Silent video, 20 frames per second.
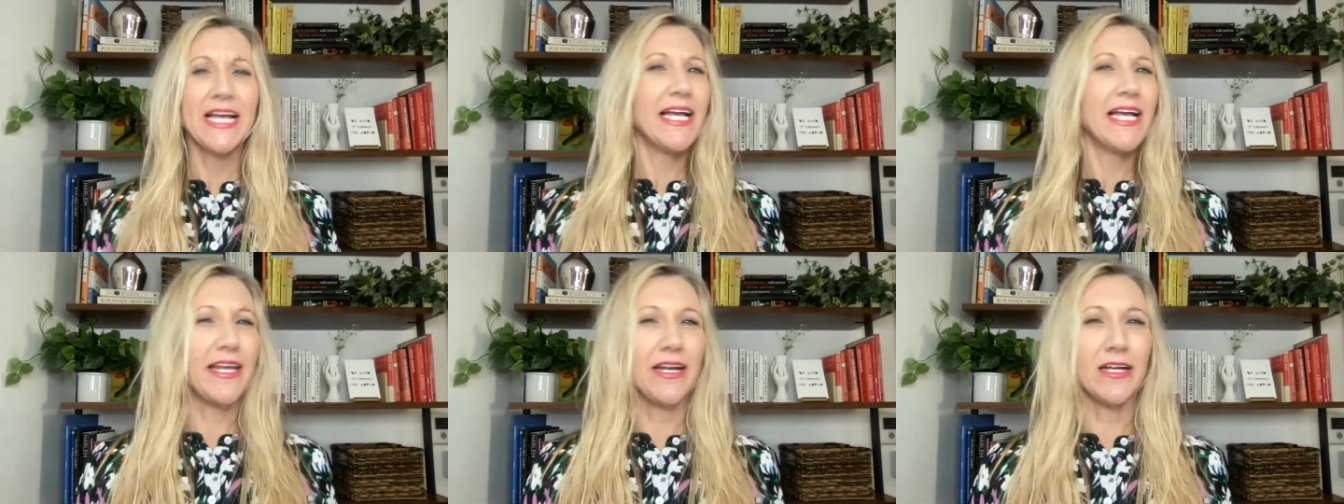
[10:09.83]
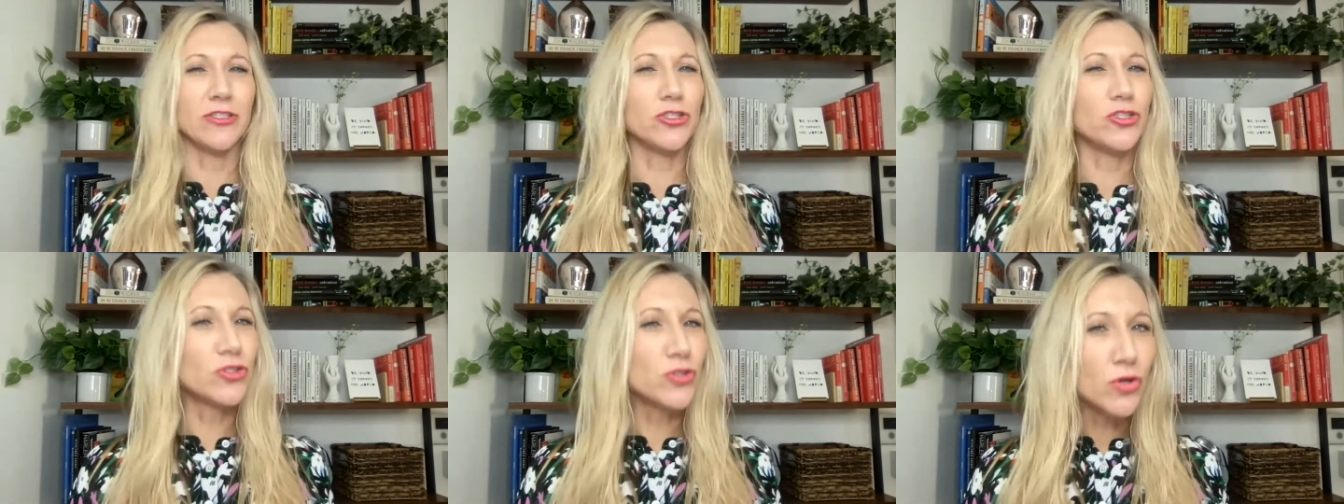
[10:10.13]
and
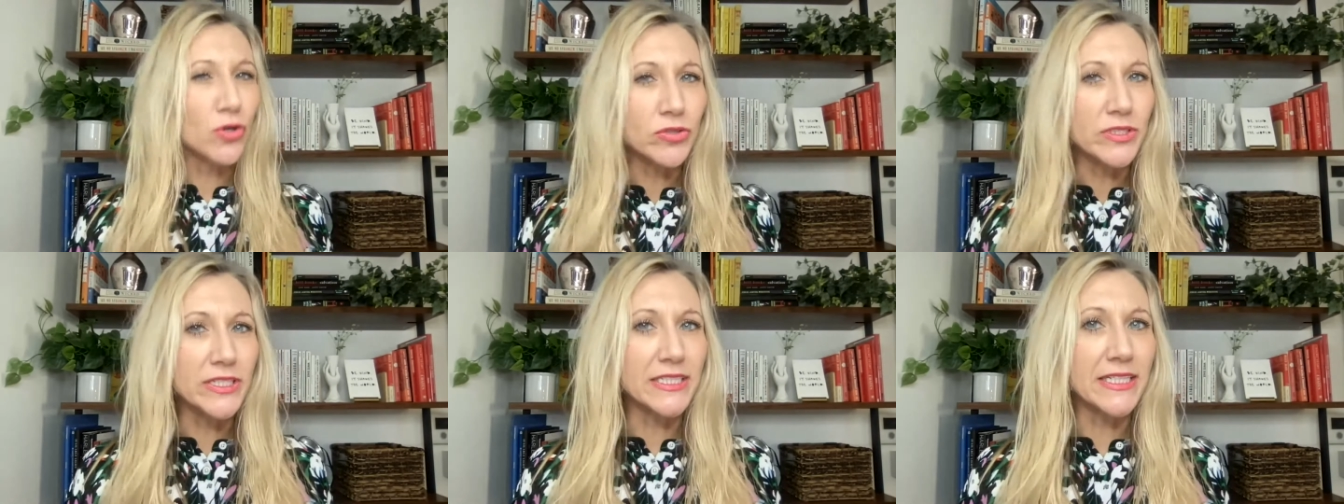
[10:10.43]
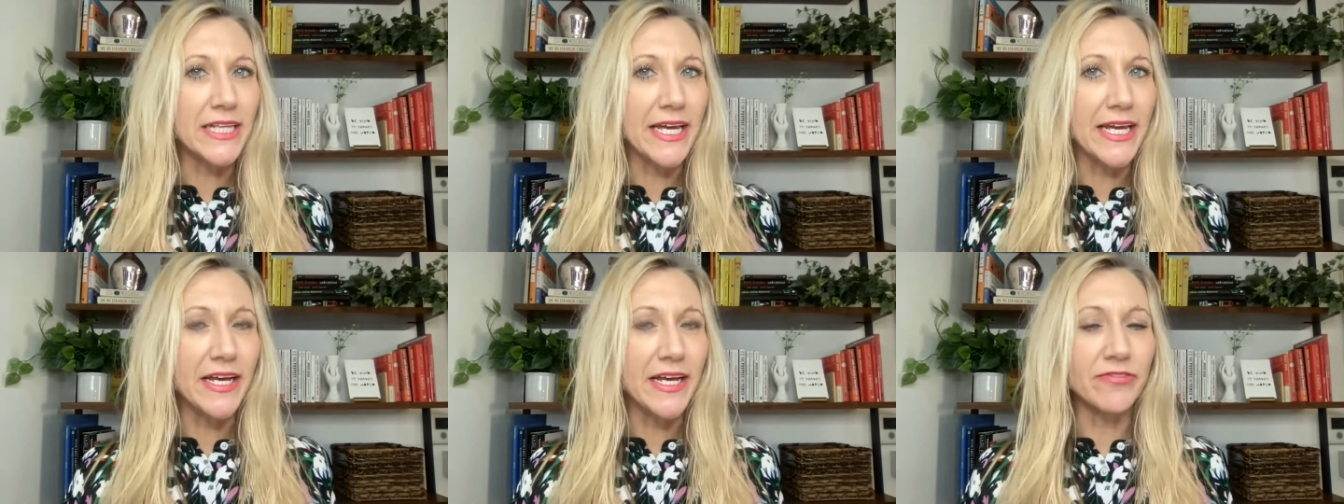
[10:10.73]
on stolen
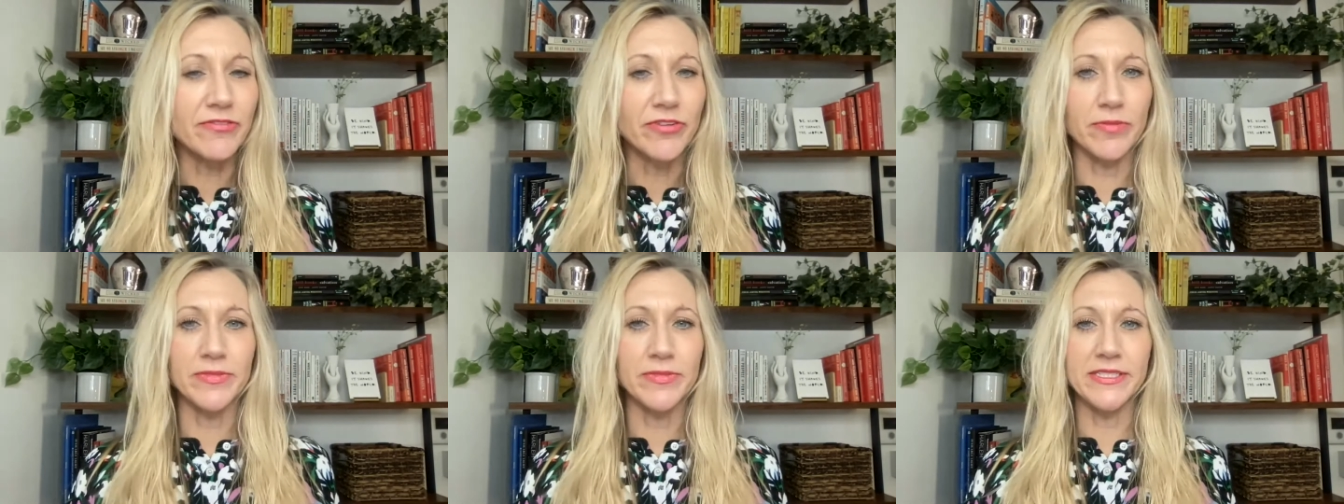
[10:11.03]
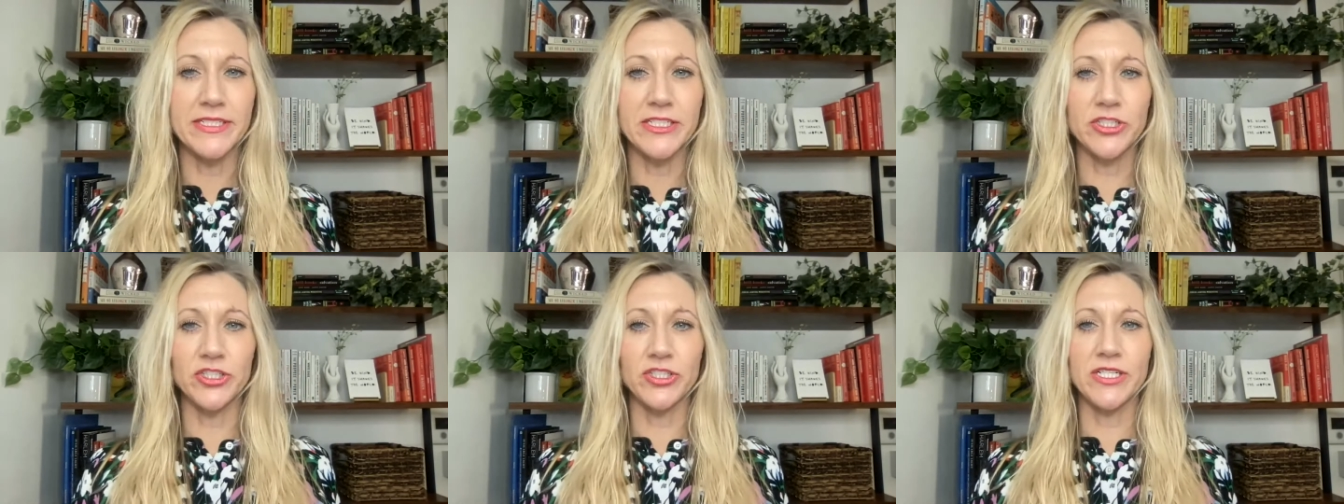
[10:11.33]
land from
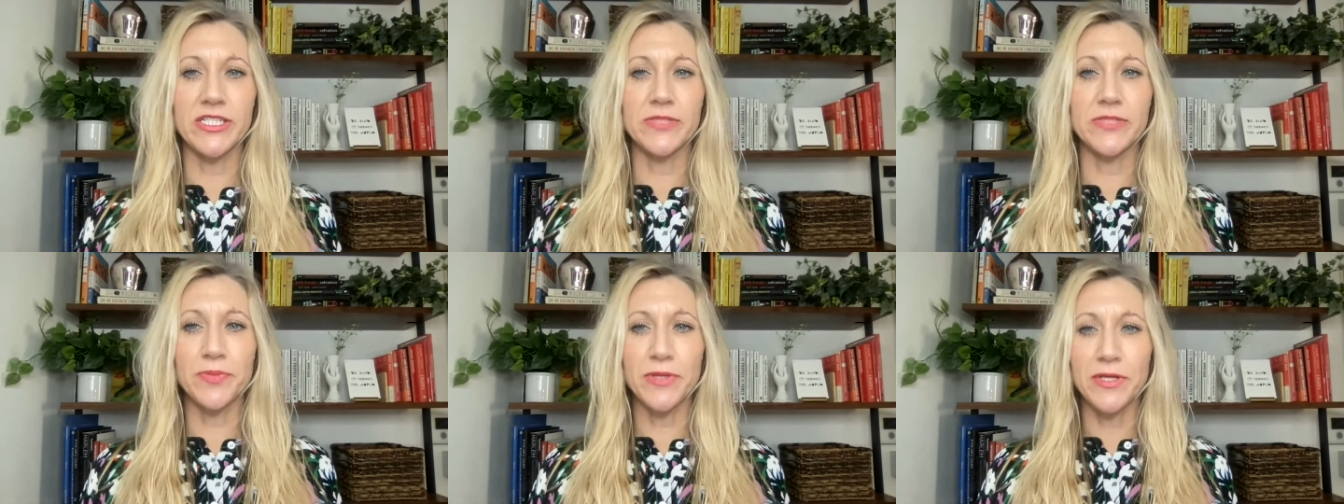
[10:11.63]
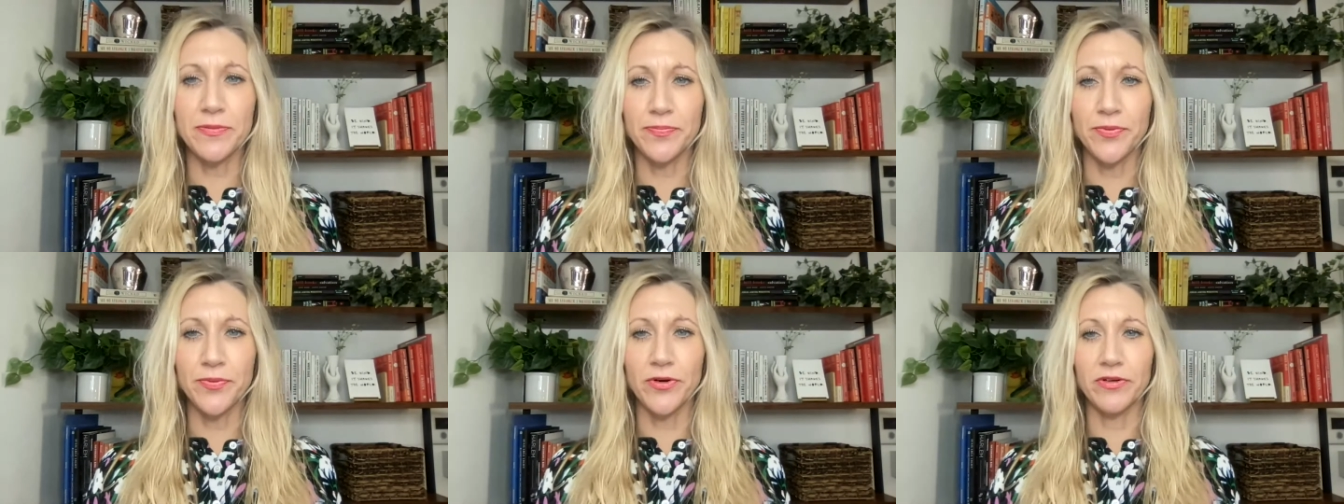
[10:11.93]
Indigenous
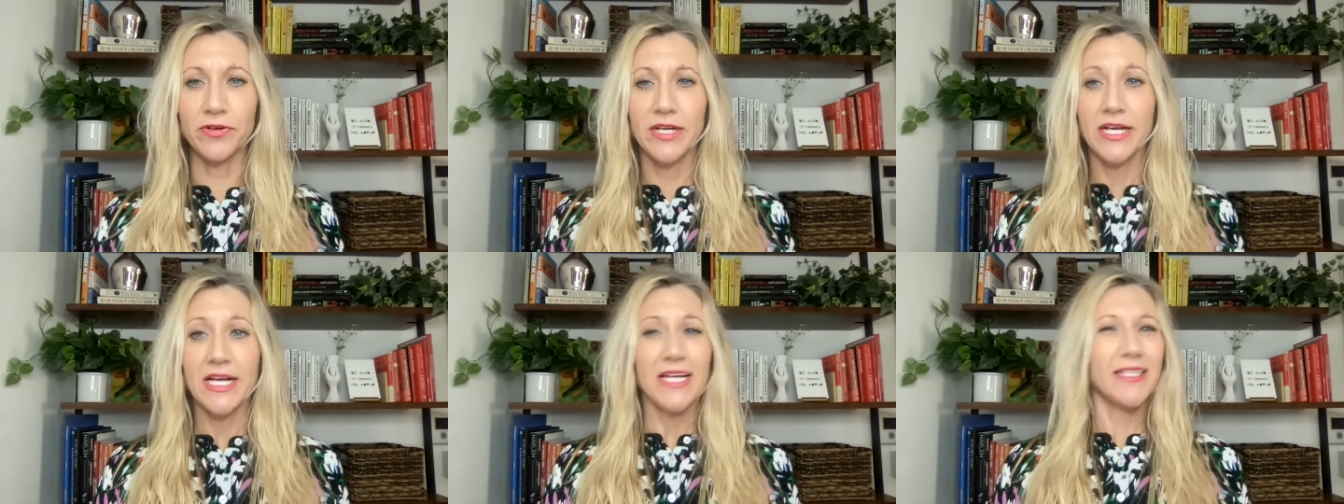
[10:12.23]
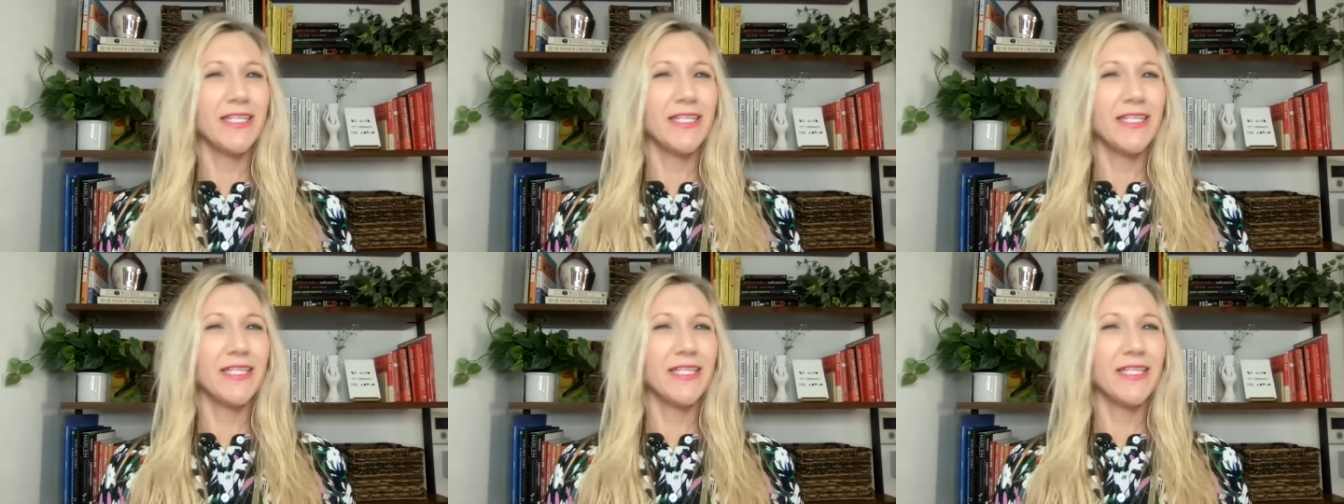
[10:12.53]
people.